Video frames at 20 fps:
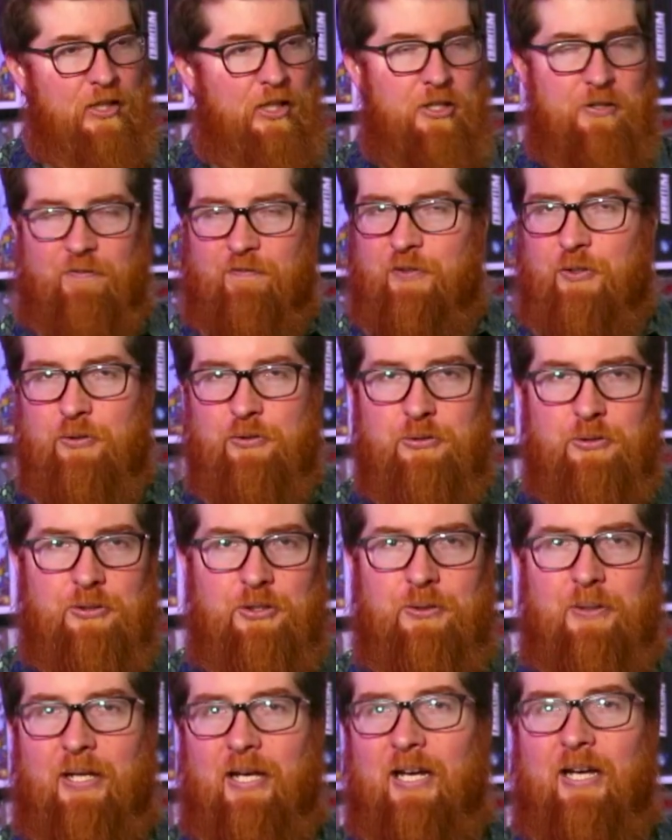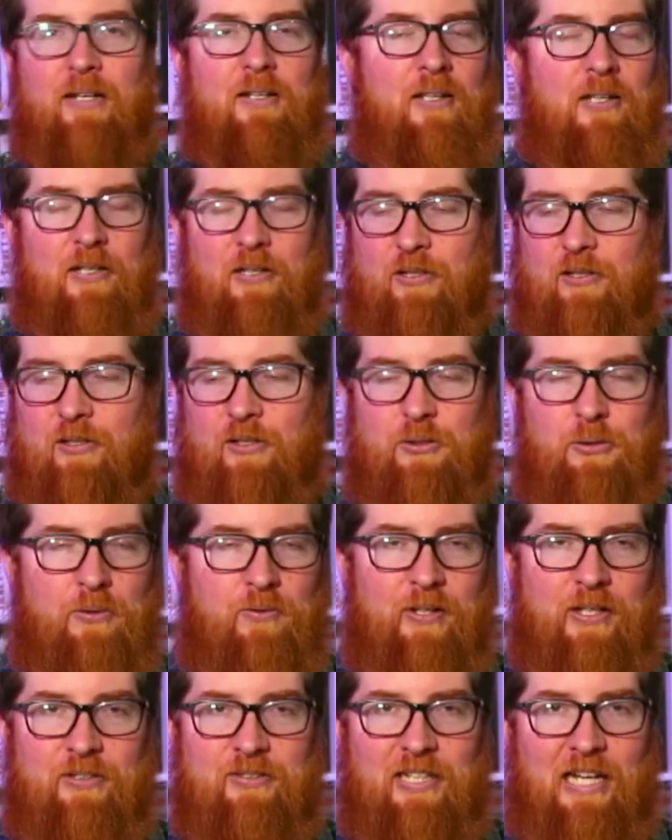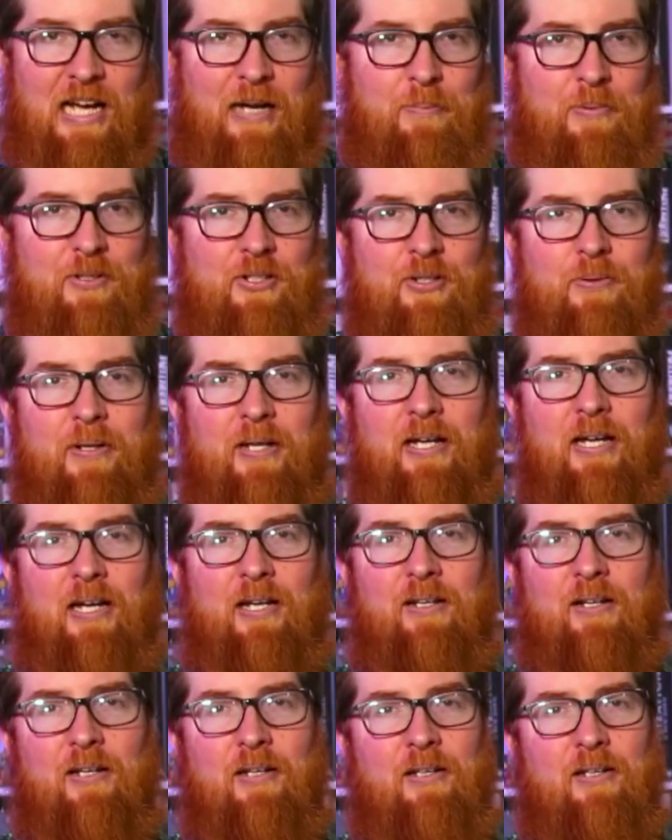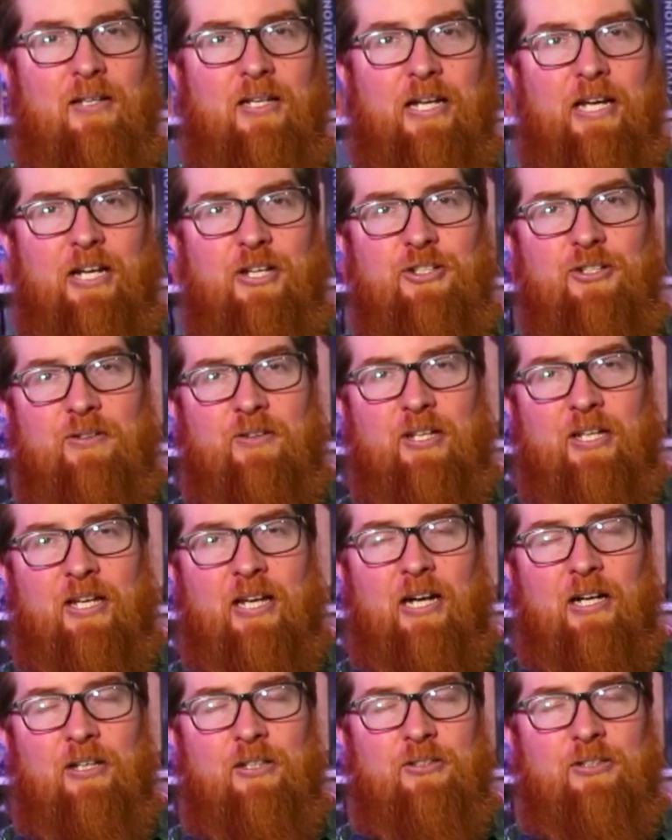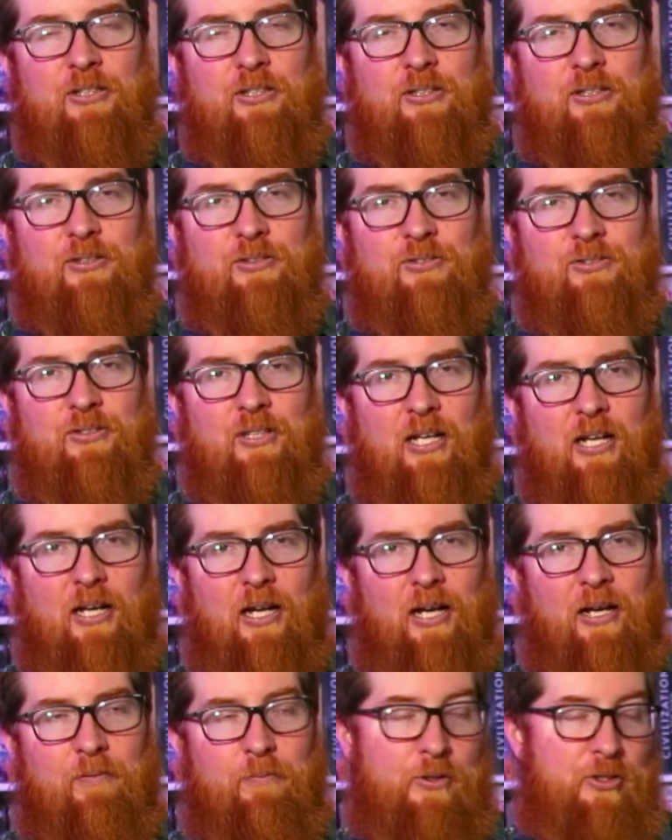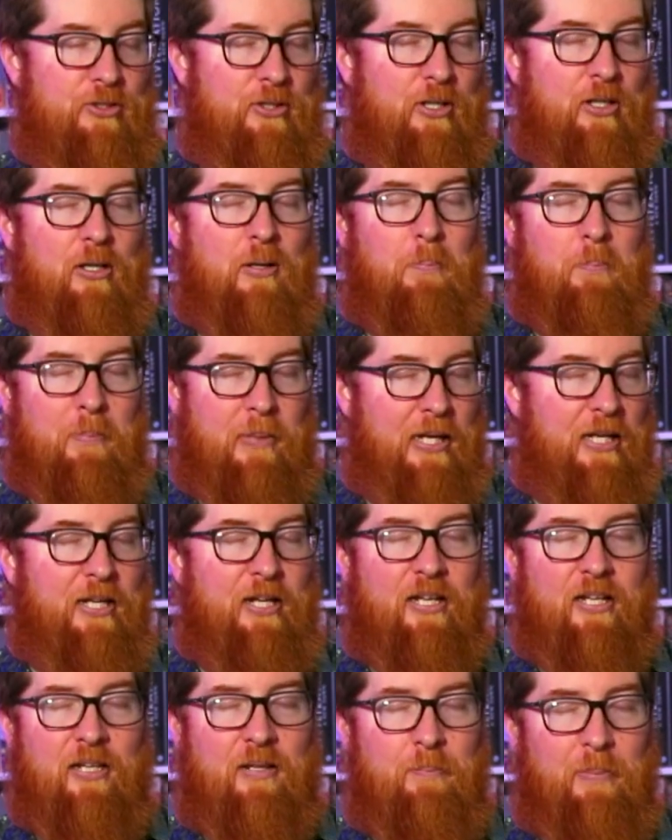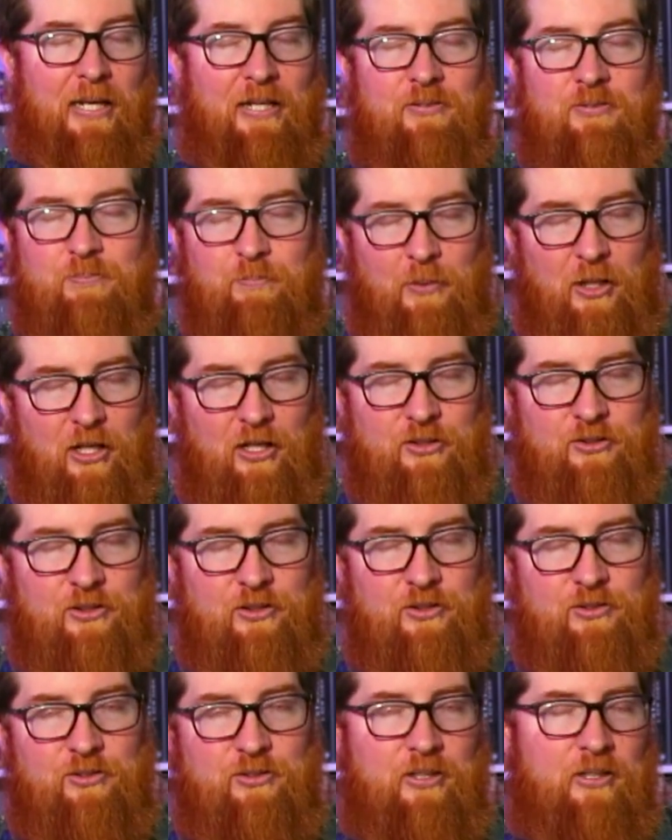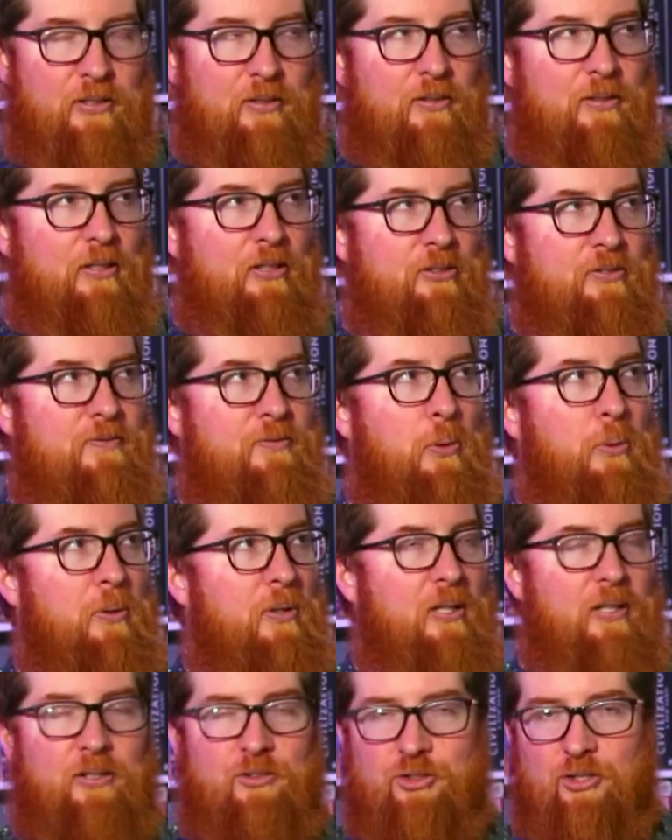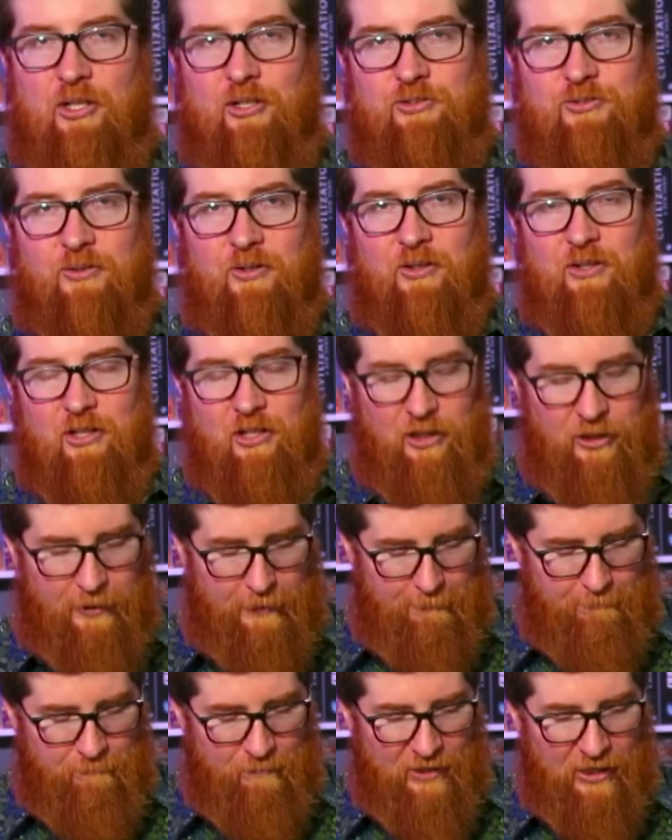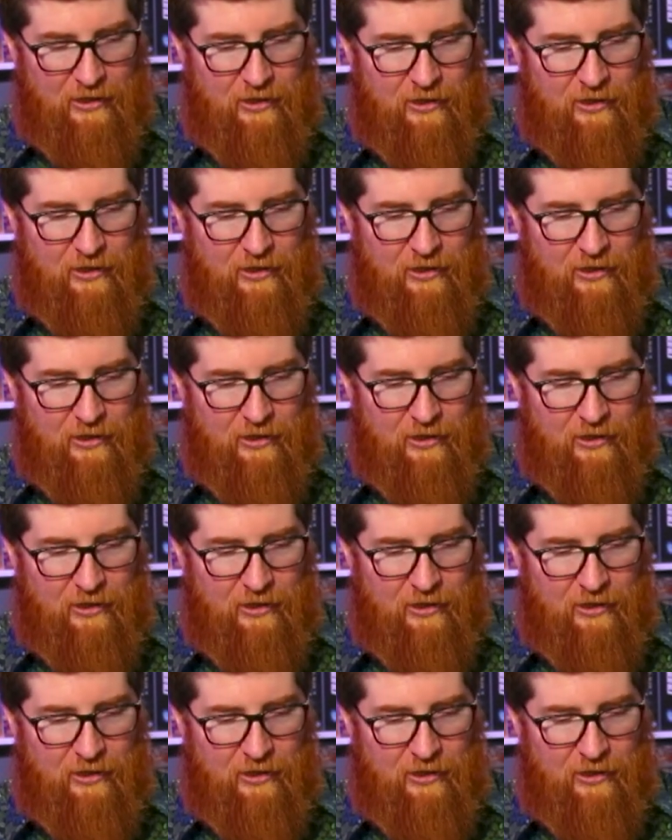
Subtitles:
You feel cool doing it. Cool things happen doing it. Each of the characters, and of which there are many in the base boxes, and there's 4 in Jaws of the Lion,